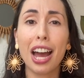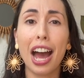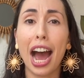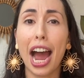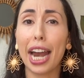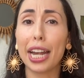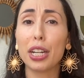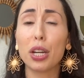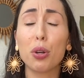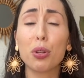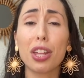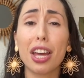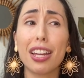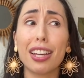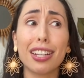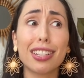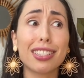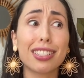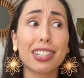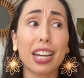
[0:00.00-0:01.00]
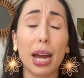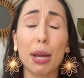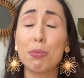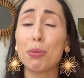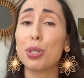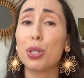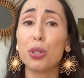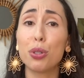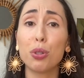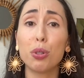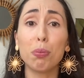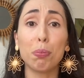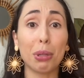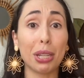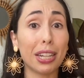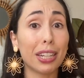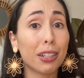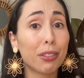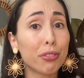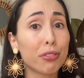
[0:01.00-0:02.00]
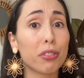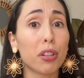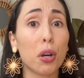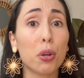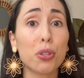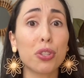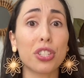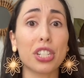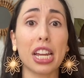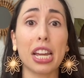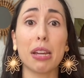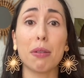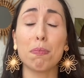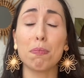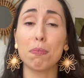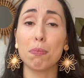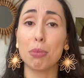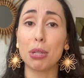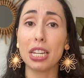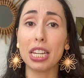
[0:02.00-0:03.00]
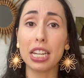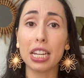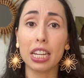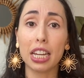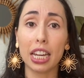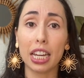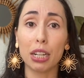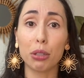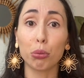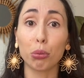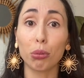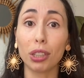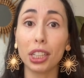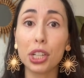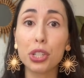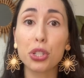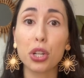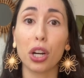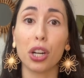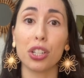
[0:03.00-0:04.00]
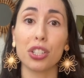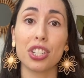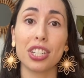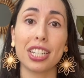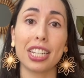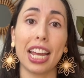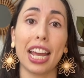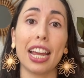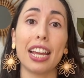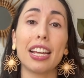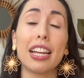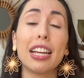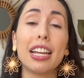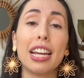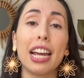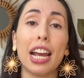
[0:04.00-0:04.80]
I know that it's time to be in a flow state, be in a recharge state.